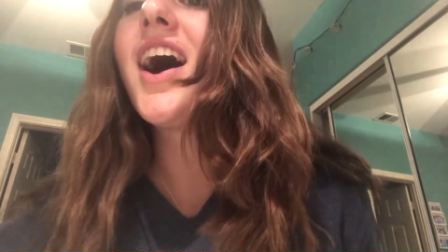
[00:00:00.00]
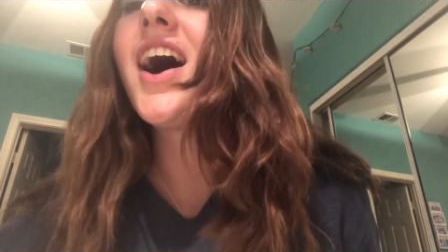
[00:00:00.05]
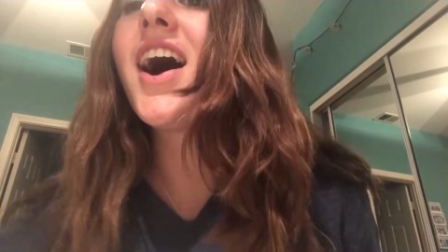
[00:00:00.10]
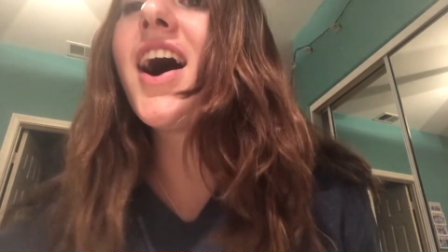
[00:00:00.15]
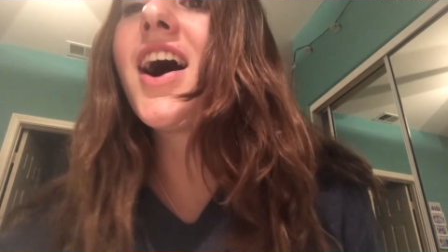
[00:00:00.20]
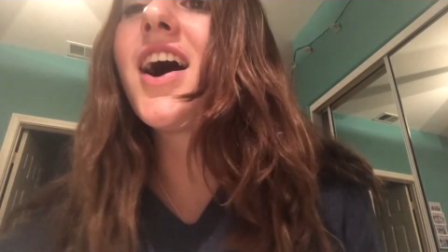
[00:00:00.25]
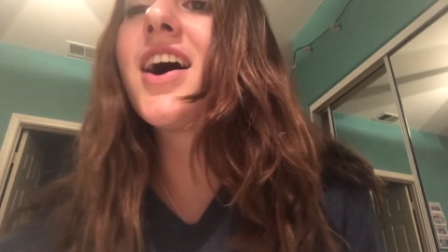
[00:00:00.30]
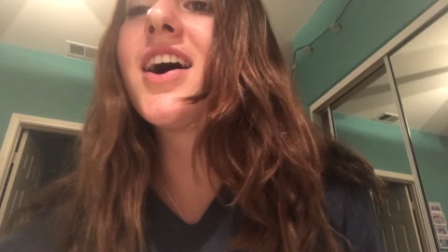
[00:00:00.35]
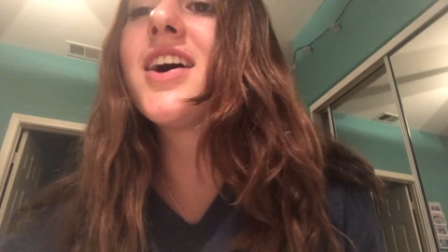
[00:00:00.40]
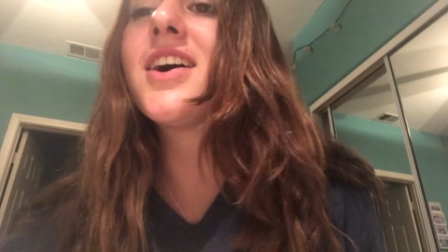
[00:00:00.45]

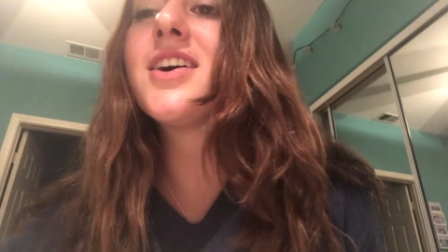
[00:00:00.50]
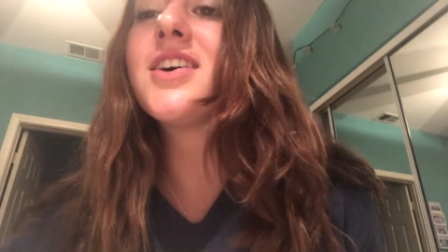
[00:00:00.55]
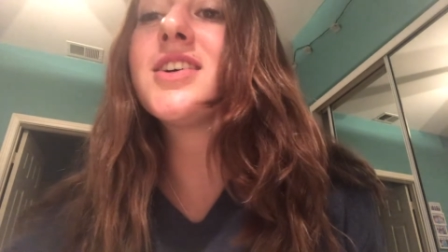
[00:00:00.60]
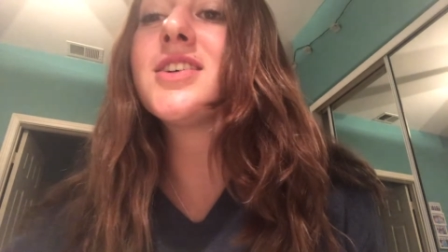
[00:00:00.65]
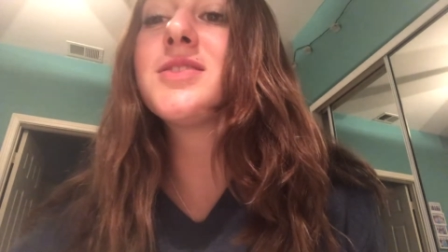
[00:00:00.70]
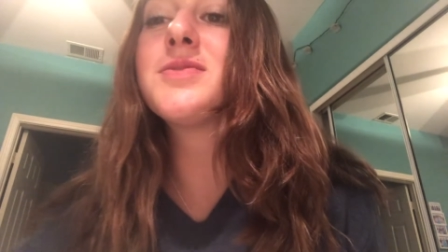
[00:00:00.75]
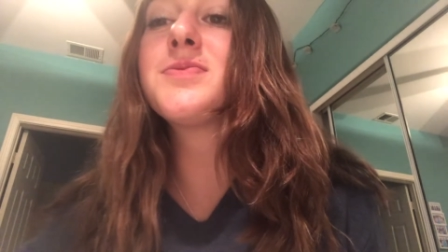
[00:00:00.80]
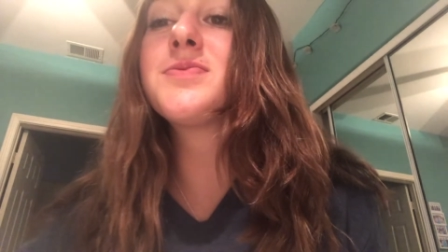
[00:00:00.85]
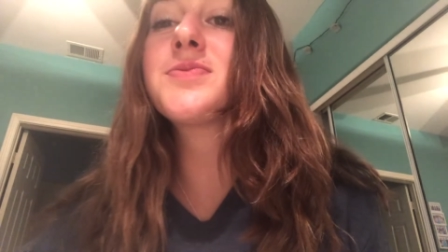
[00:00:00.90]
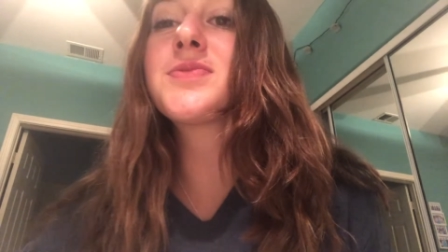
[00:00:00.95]

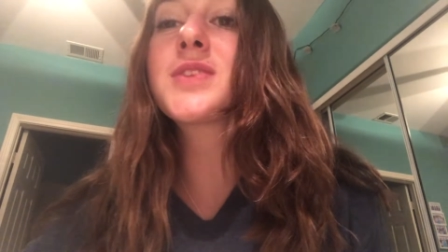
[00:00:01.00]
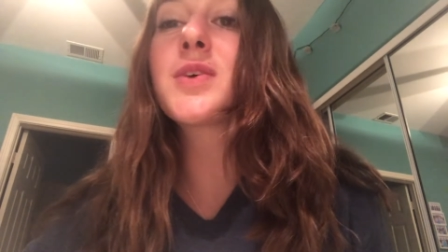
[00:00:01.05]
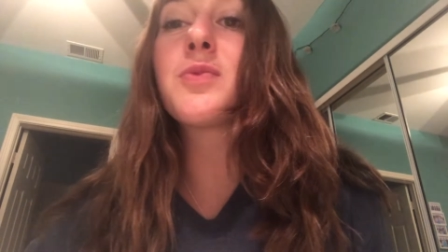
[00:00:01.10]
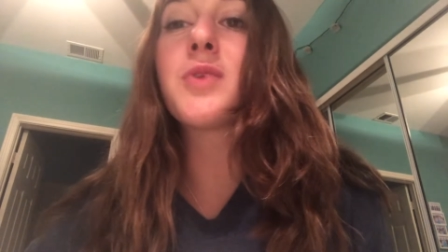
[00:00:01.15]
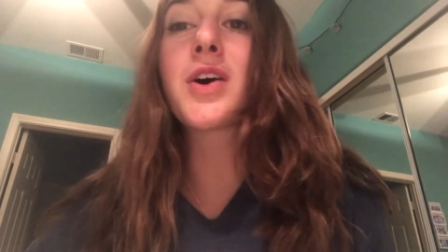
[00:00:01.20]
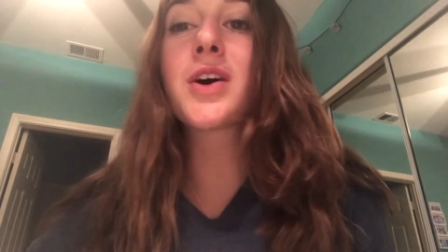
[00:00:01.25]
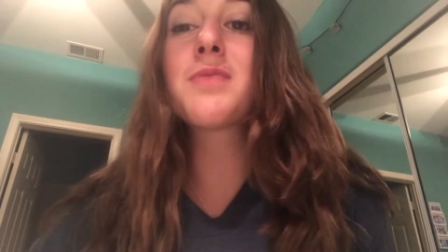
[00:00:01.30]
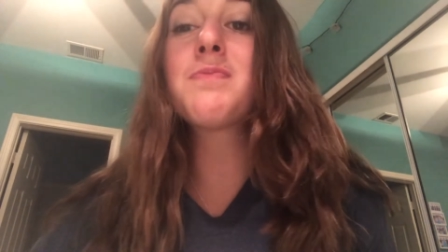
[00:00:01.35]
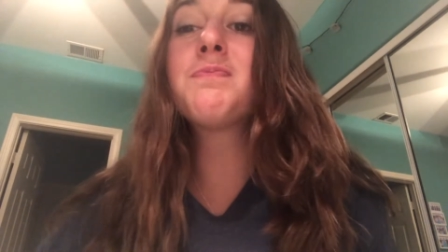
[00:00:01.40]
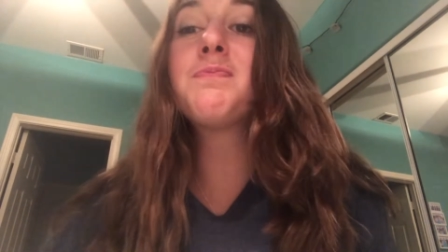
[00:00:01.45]

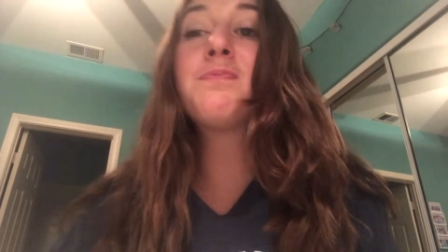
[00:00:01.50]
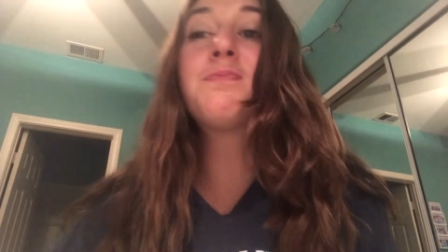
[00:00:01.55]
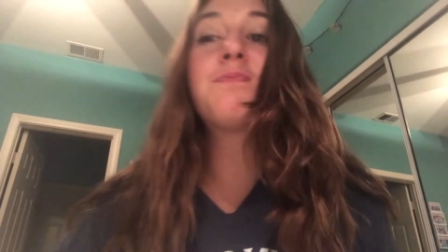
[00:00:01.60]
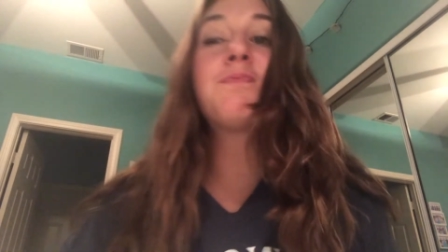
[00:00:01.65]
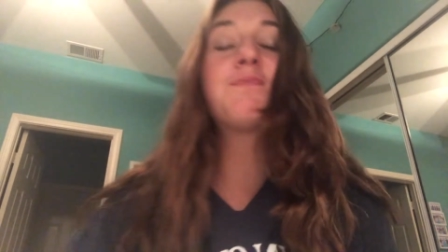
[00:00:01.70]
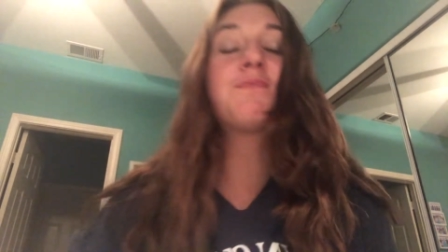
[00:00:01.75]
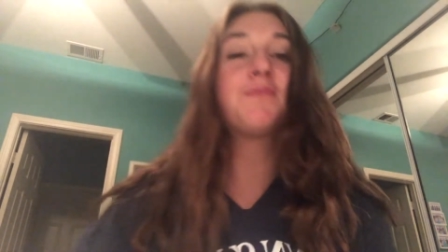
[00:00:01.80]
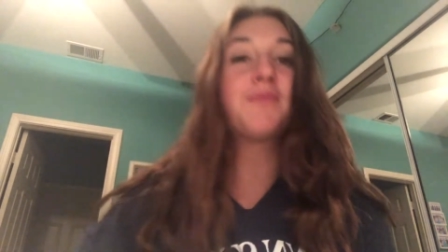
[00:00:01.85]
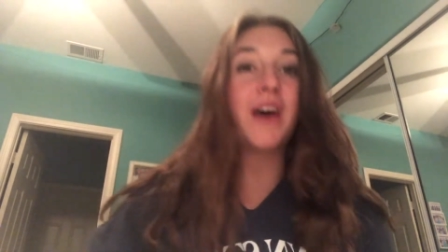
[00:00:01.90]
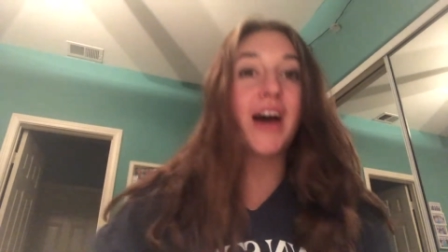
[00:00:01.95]
Welcome
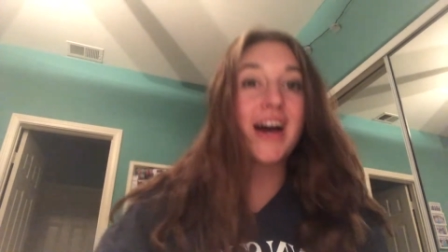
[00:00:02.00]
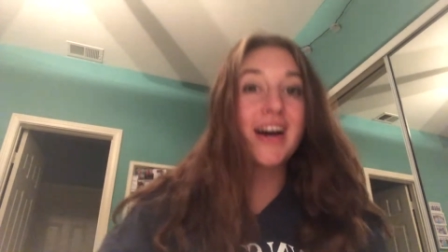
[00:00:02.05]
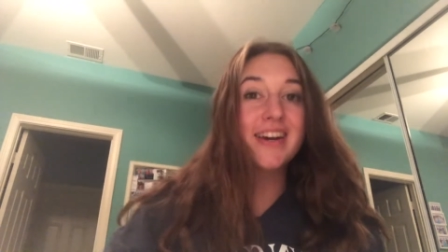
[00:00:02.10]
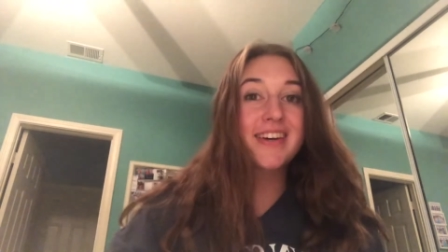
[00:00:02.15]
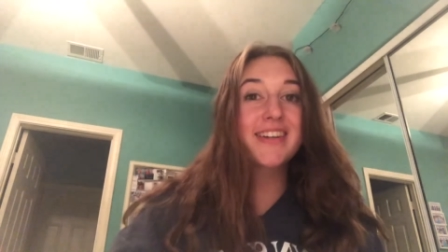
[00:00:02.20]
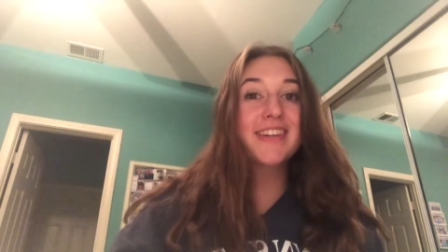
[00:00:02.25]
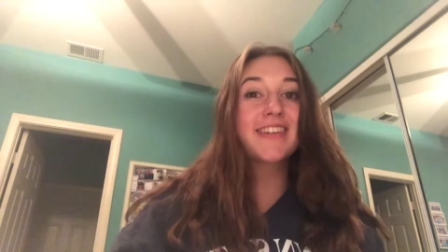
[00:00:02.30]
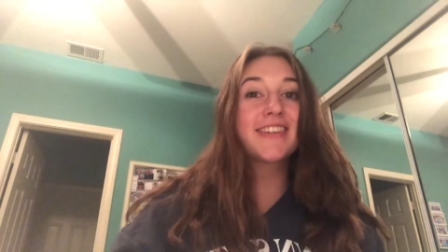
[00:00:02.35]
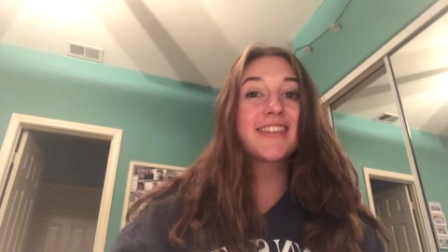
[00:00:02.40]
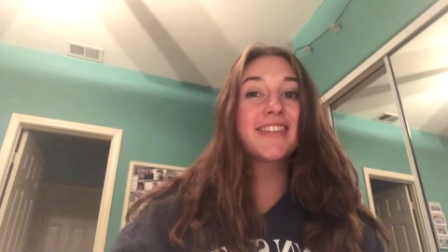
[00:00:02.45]

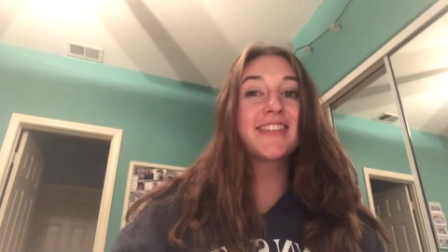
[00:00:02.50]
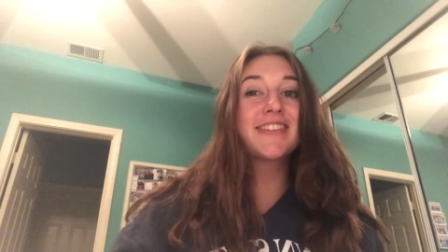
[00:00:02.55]
back